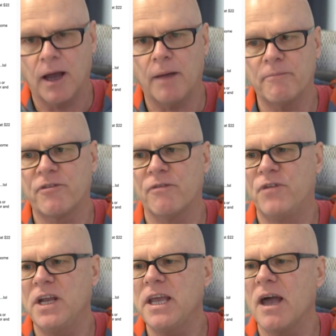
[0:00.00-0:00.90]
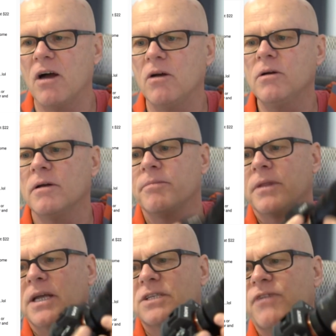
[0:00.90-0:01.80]
Um, for video,
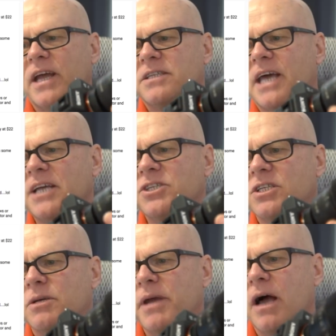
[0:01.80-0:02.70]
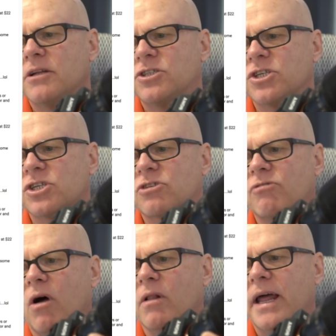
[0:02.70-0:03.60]
it's fantastic to be able to just
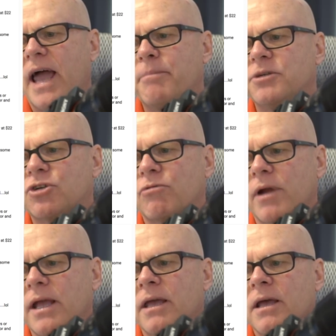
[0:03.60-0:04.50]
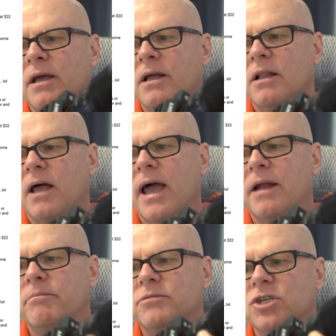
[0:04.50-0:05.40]
scroll that aperture ring
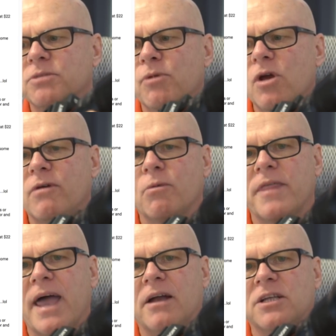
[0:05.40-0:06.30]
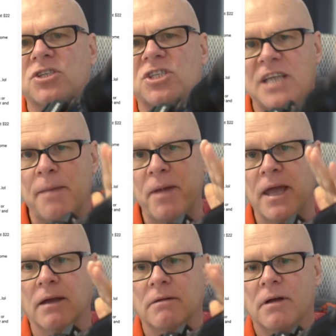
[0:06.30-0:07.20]
and just move it without it
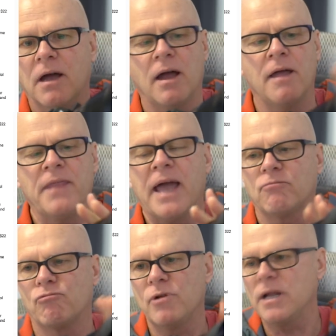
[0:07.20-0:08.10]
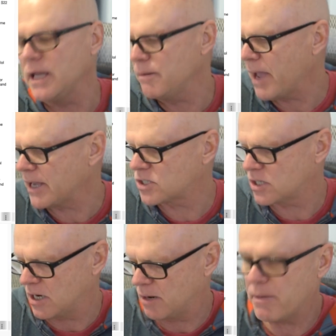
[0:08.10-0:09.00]
stepping. Uh, and that really
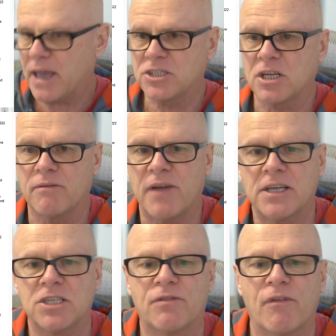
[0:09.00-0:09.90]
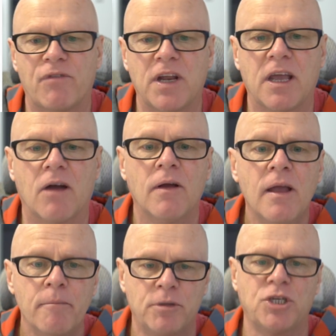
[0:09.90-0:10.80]
makes an amazing advantage for video,
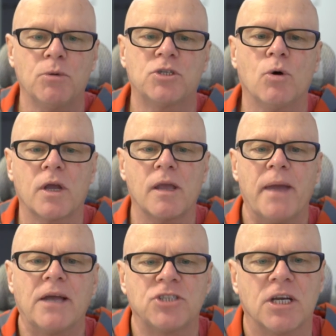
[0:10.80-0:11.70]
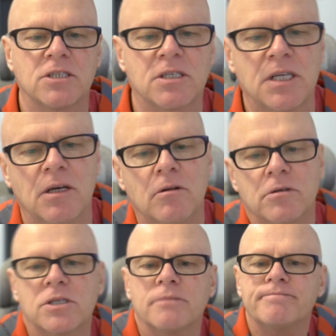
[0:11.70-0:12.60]
but you were talking about just
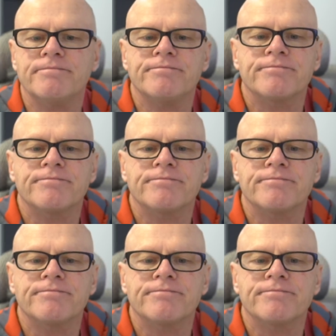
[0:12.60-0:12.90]
stills.